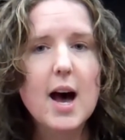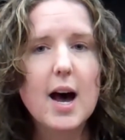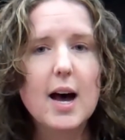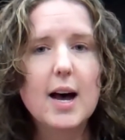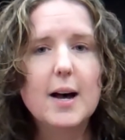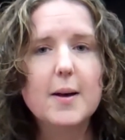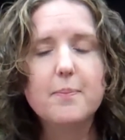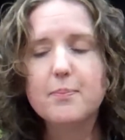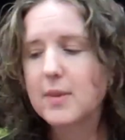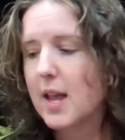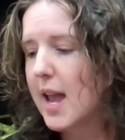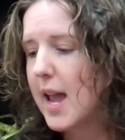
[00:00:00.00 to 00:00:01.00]

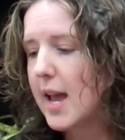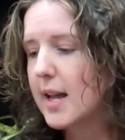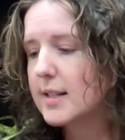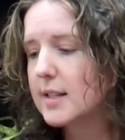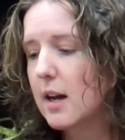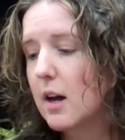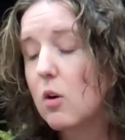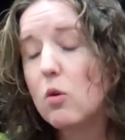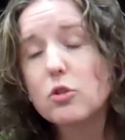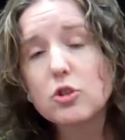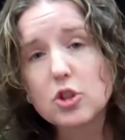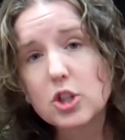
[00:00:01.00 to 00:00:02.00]
And
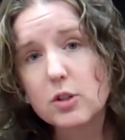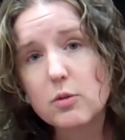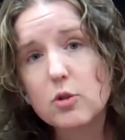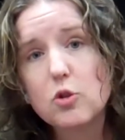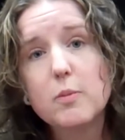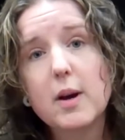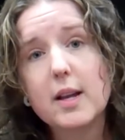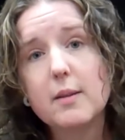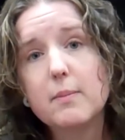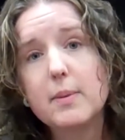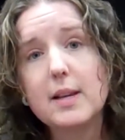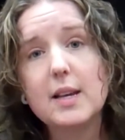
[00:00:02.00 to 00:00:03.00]
older children who
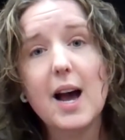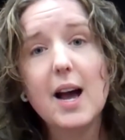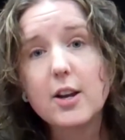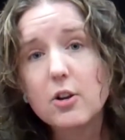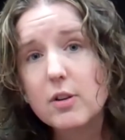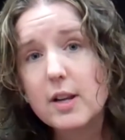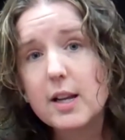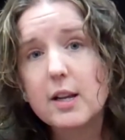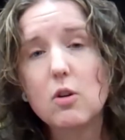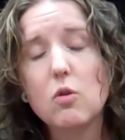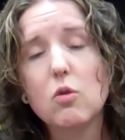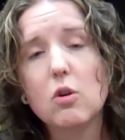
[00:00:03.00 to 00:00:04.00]
might be
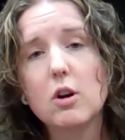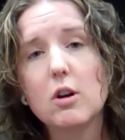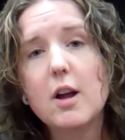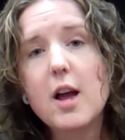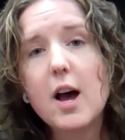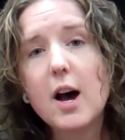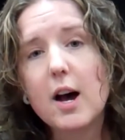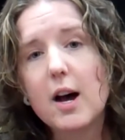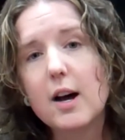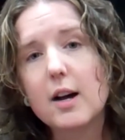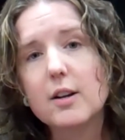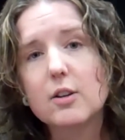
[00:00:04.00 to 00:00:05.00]
ironing or
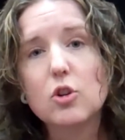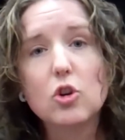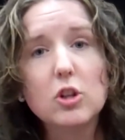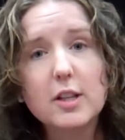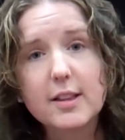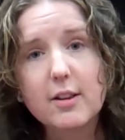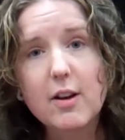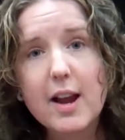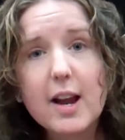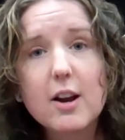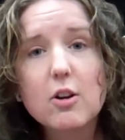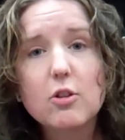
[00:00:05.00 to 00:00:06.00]
curling their
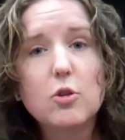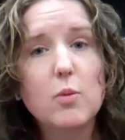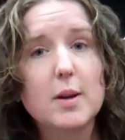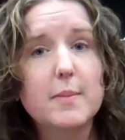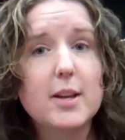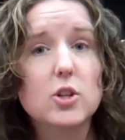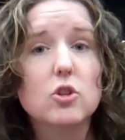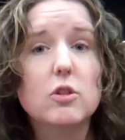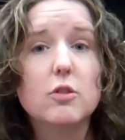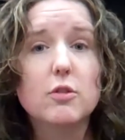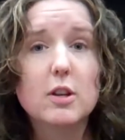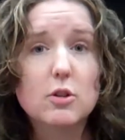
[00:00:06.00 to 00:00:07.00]
hair, you want to make sure
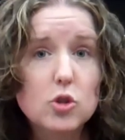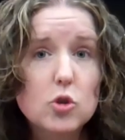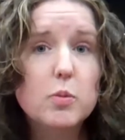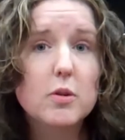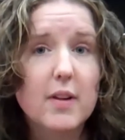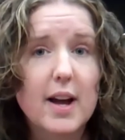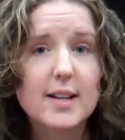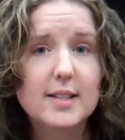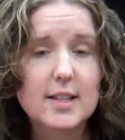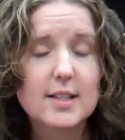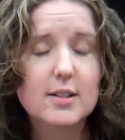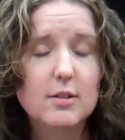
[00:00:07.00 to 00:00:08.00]
that they're
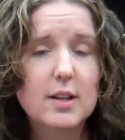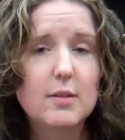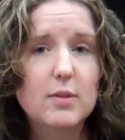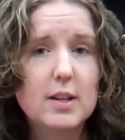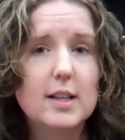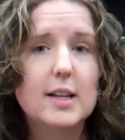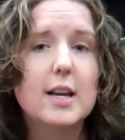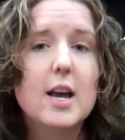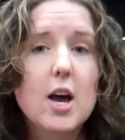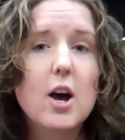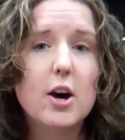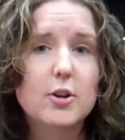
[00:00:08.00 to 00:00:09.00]
supervised until they really
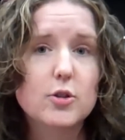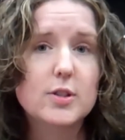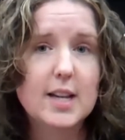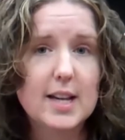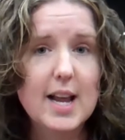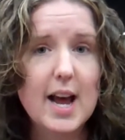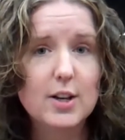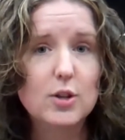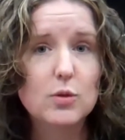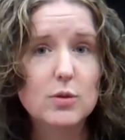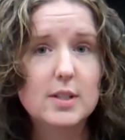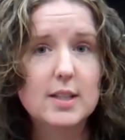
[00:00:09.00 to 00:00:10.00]
understand how to
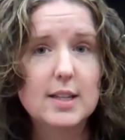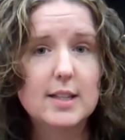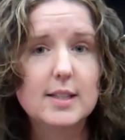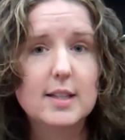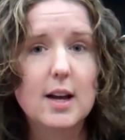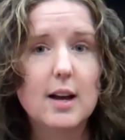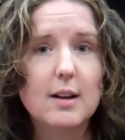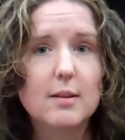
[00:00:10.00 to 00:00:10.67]
use these